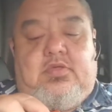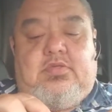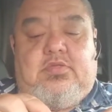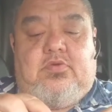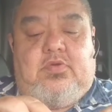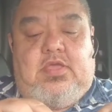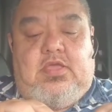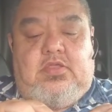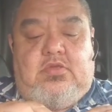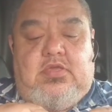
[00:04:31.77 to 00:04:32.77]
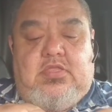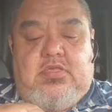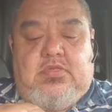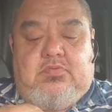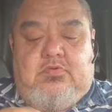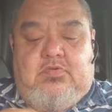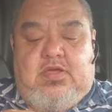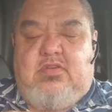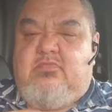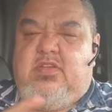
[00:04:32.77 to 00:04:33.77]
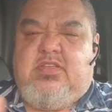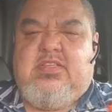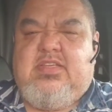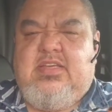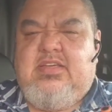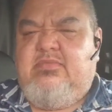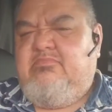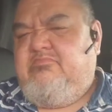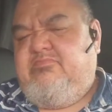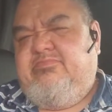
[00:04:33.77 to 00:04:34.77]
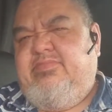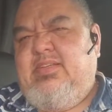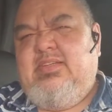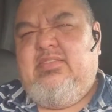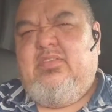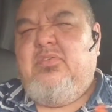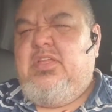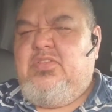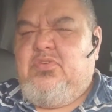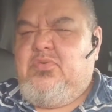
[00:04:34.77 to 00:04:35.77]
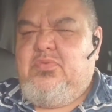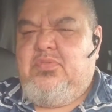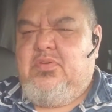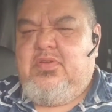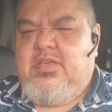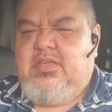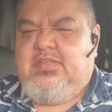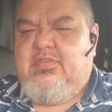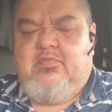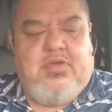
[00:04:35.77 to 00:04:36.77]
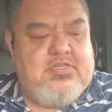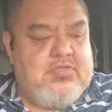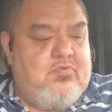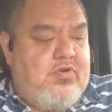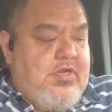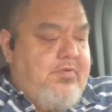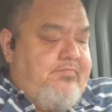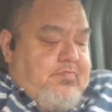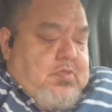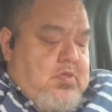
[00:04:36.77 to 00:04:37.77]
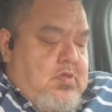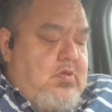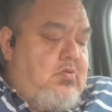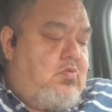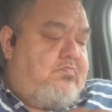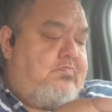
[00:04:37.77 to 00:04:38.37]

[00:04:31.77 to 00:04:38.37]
So, and you can get this for around what, 32, 37 bucks, somewhere in there. Oop.